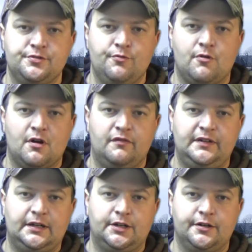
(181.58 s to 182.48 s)
new
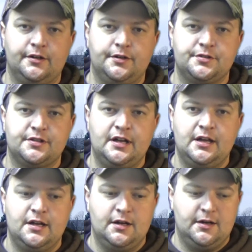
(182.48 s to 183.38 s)
waterfowl hunters,
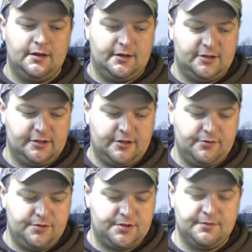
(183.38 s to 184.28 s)

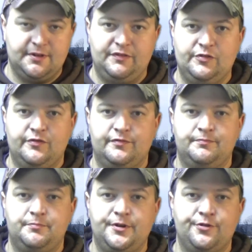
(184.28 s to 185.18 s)
because if you've
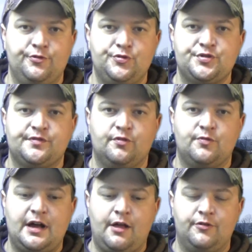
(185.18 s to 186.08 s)
been doing this for a
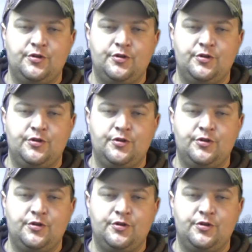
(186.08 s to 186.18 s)
while,